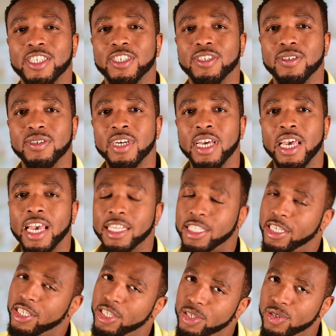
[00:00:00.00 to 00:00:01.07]
too. It's
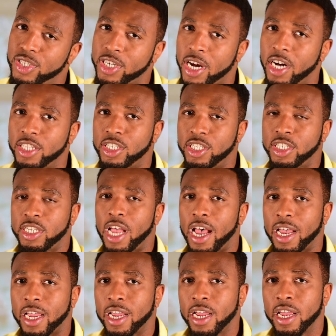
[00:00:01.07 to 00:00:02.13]
a huge culture
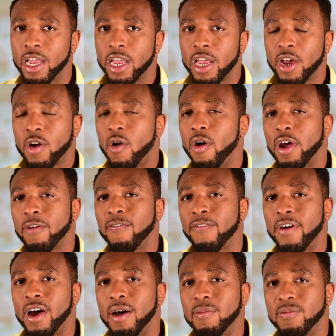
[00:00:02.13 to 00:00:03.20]
shock going
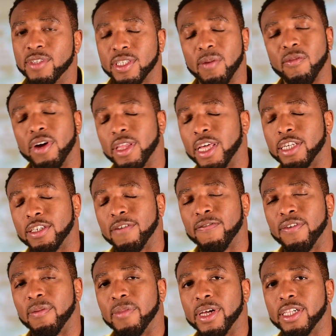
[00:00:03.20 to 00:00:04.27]
from somewhere that you're
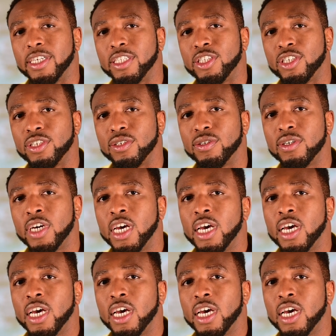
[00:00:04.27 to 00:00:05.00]
familiar to